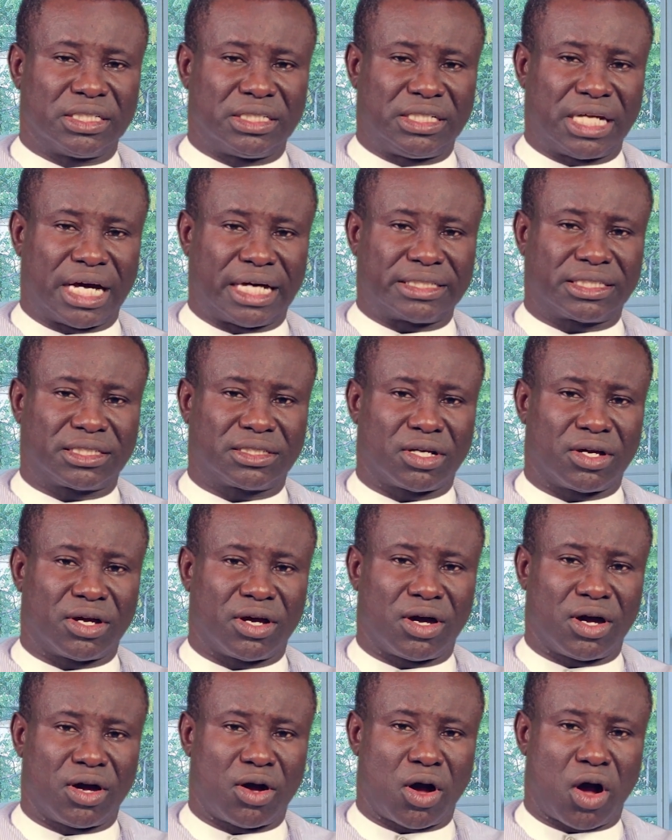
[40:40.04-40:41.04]
that
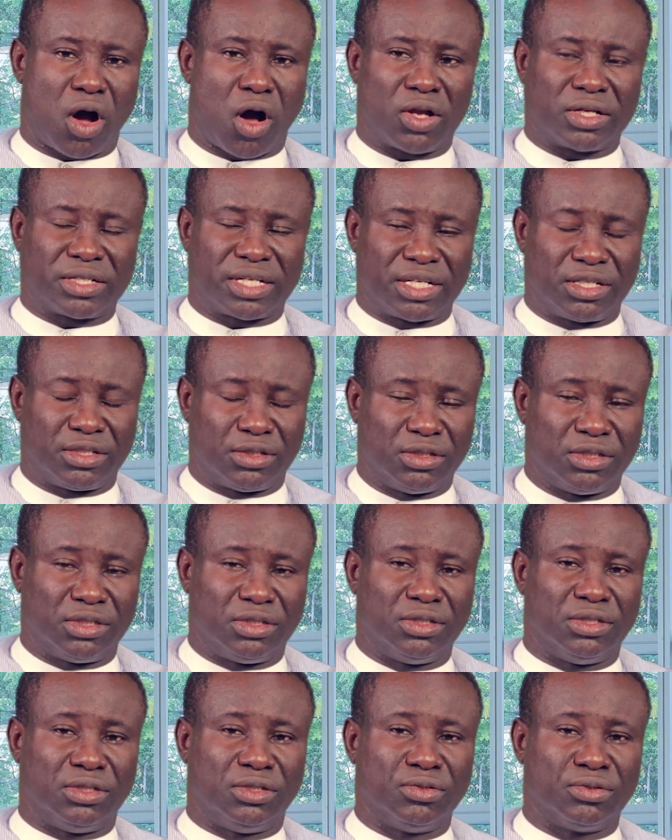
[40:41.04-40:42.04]
all they
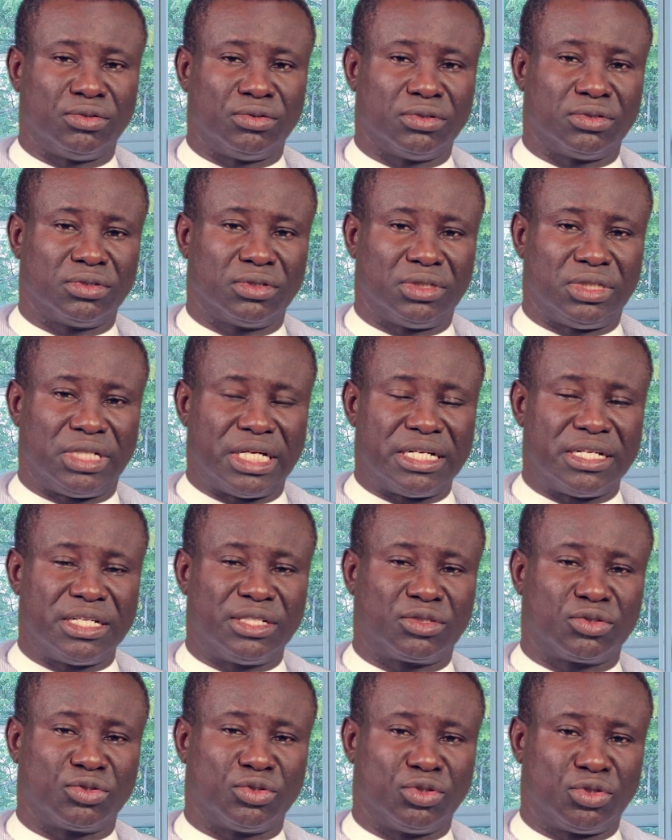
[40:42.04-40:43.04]

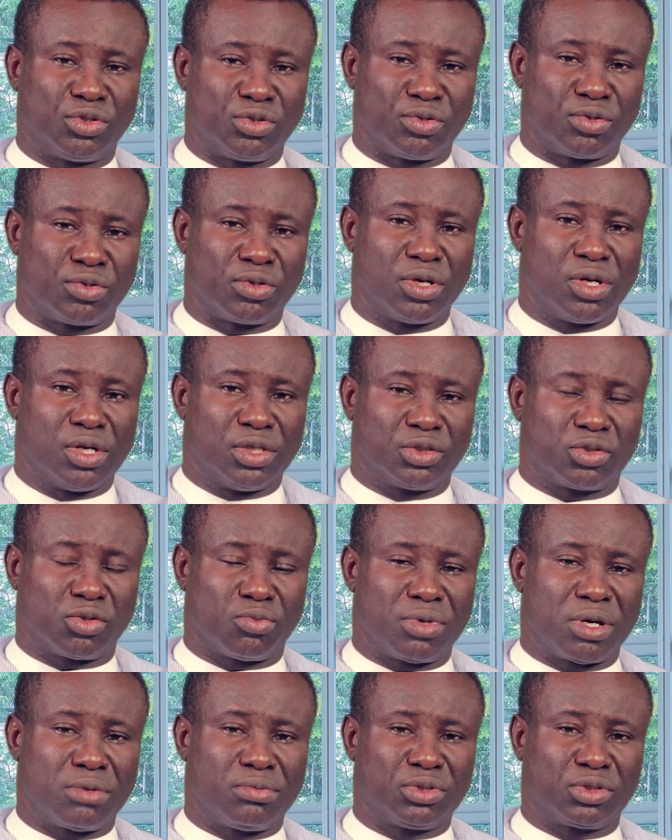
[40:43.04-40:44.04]
need to do to
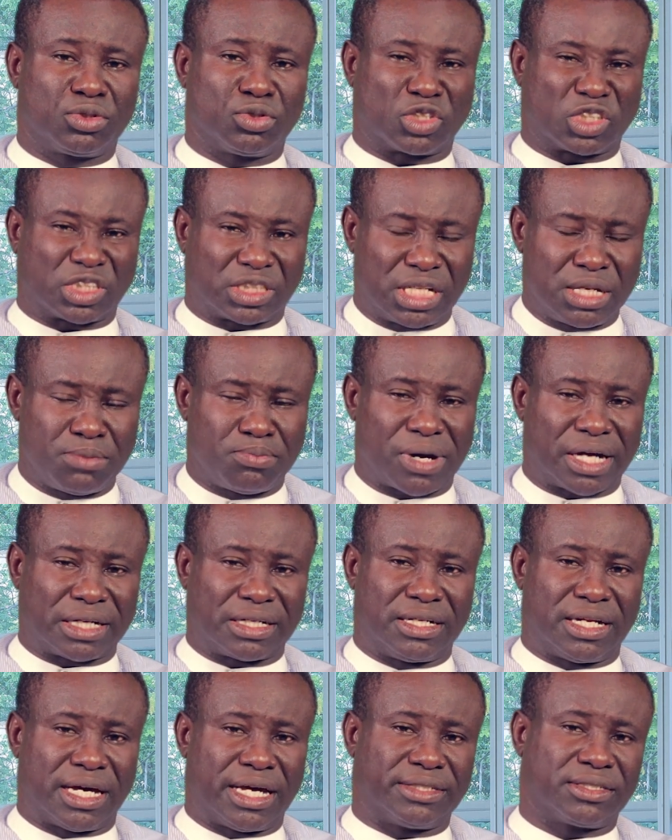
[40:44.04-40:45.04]
be able to sleep
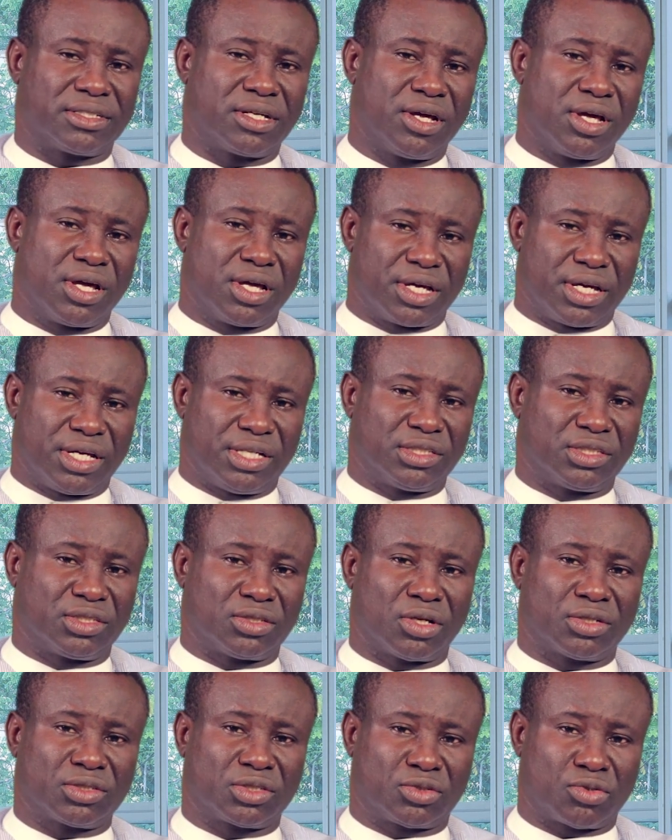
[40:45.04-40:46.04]
at night is
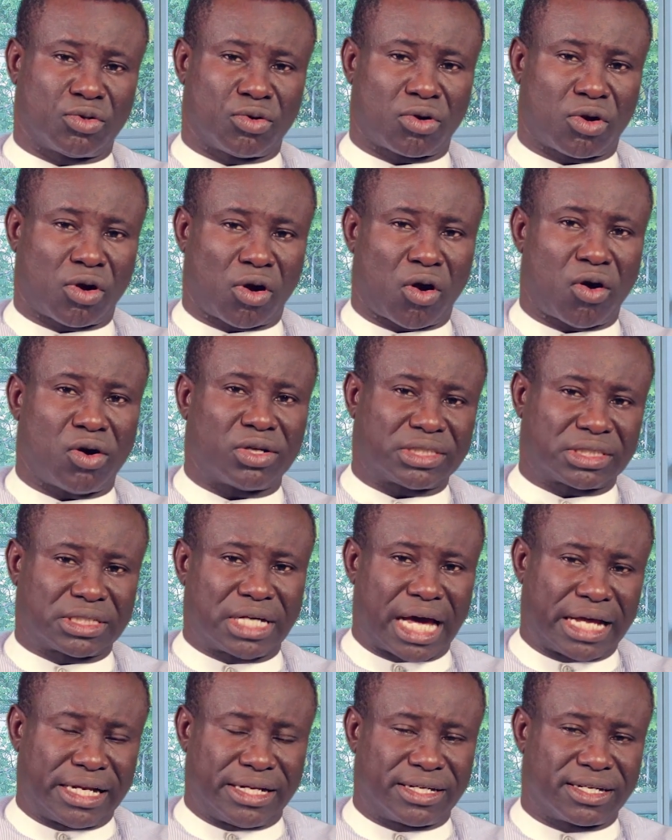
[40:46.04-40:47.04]
just to cut
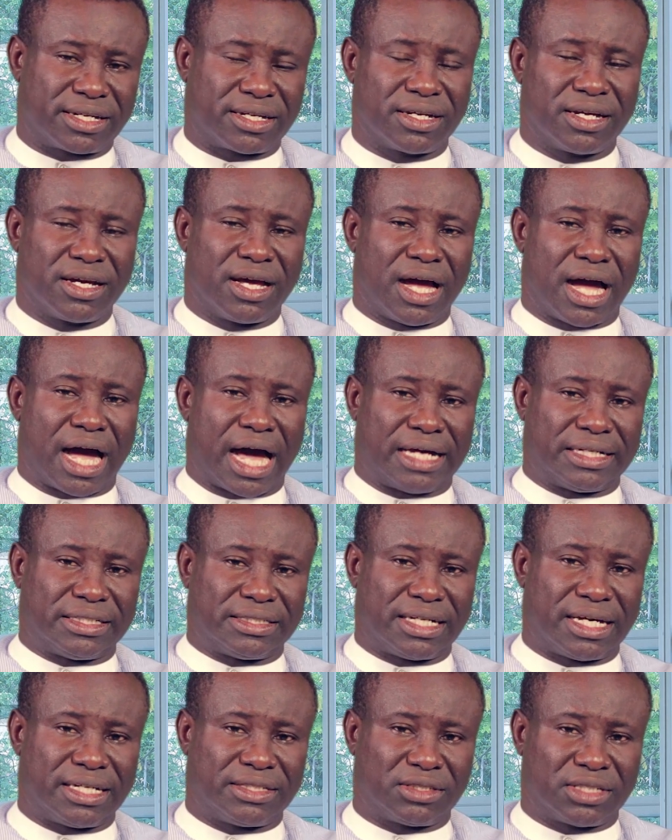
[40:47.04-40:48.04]
garlic
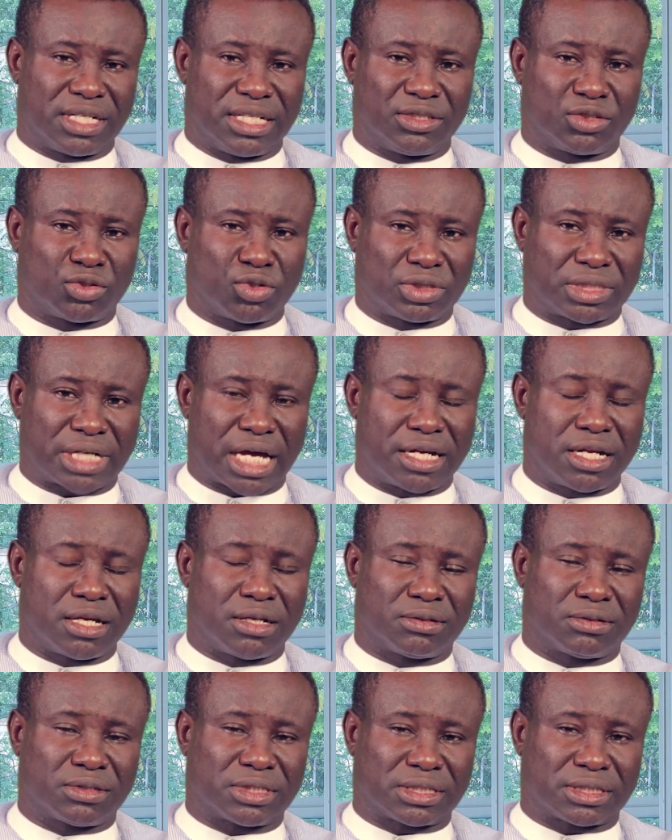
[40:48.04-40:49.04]
and then into
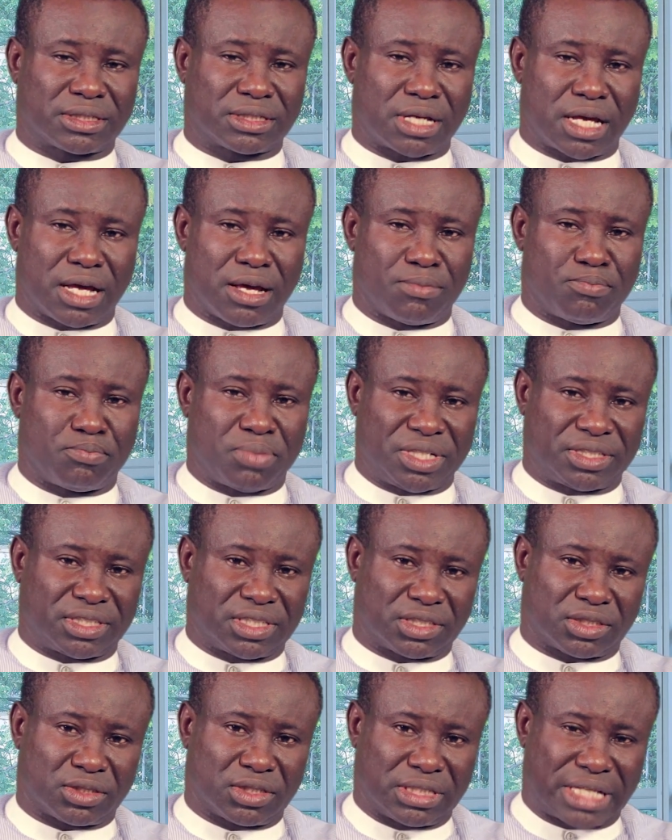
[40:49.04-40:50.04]
tiny
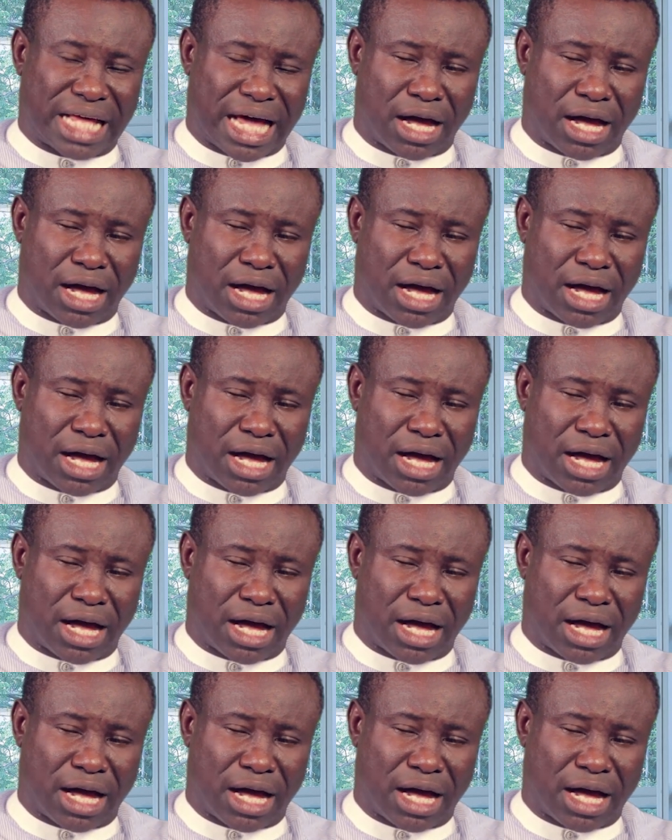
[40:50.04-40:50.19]
pieces.